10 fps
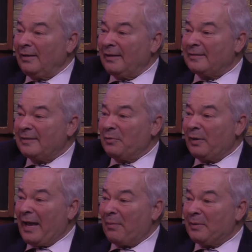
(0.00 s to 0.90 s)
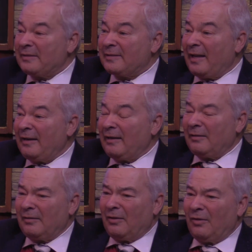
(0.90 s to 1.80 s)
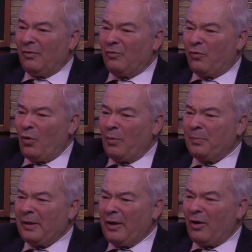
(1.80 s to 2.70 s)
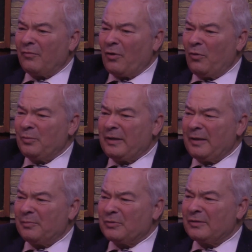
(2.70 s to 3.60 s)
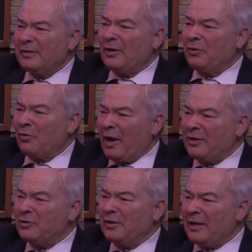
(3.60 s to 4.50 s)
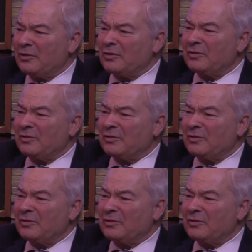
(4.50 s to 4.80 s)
and see what happens then. And 4 playoff home teams. Congratulations.